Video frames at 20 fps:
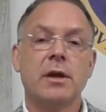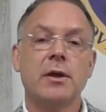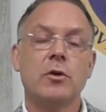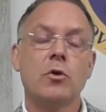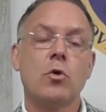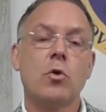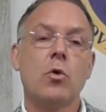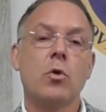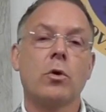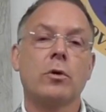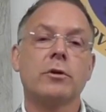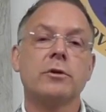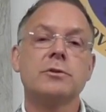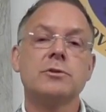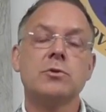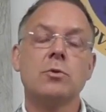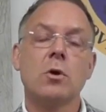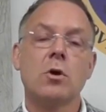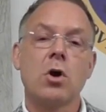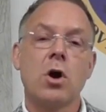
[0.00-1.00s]
in
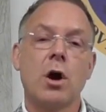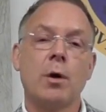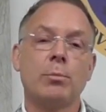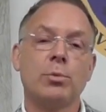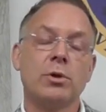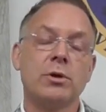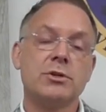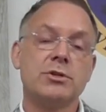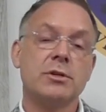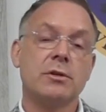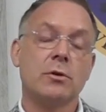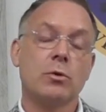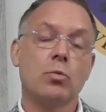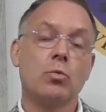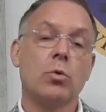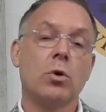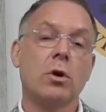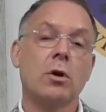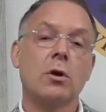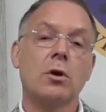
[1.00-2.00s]
order to accomplish either
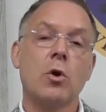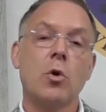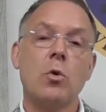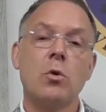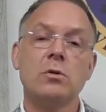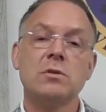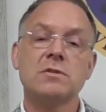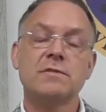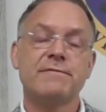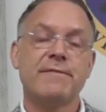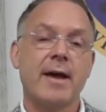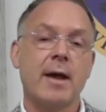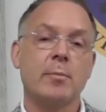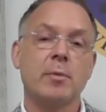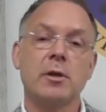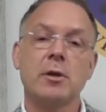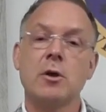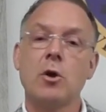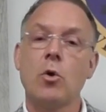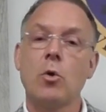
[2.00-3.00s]
work goals,
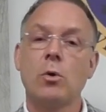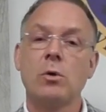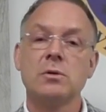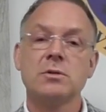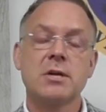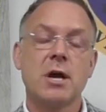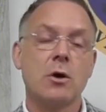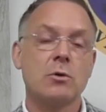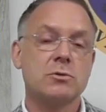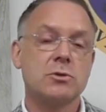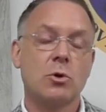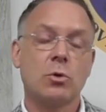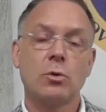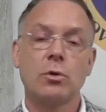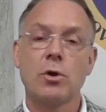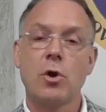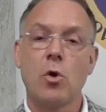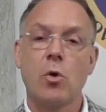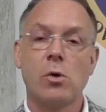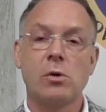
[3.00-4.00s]
family goals,
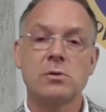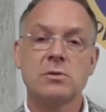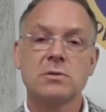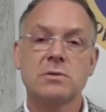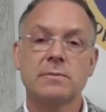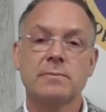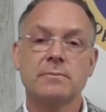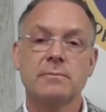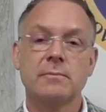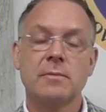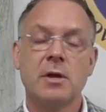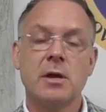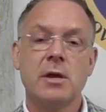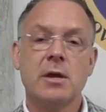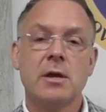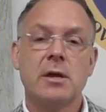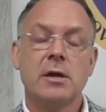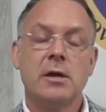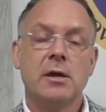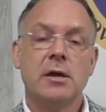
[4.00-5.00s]
household goals.
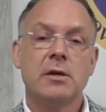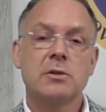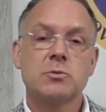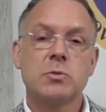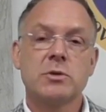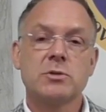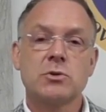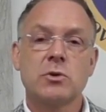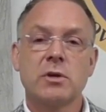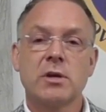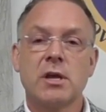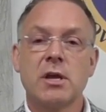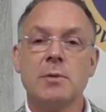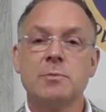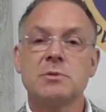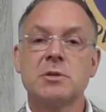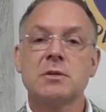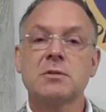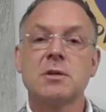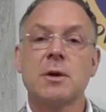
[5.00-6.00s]
It's what sort of
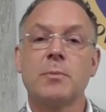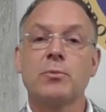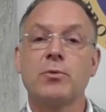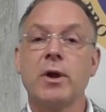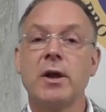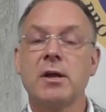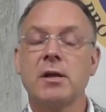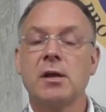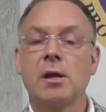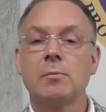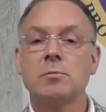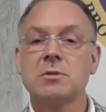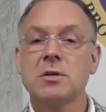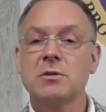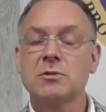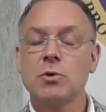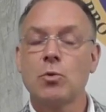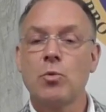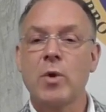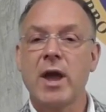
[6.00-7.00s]
keeps us upright, keeps
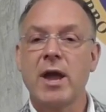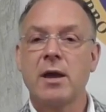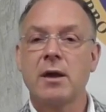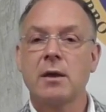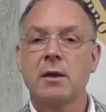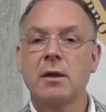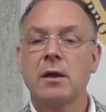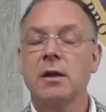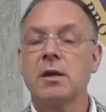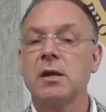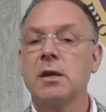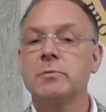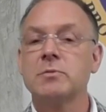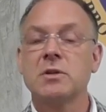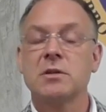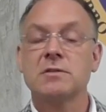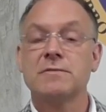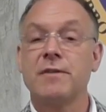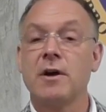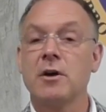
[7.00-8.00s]
us awake, and
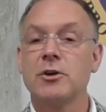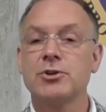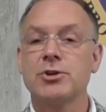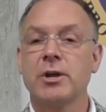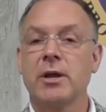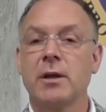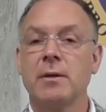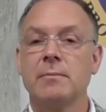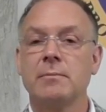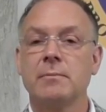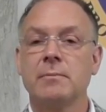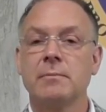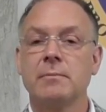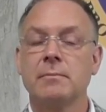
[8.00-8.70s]
keeps us functioning.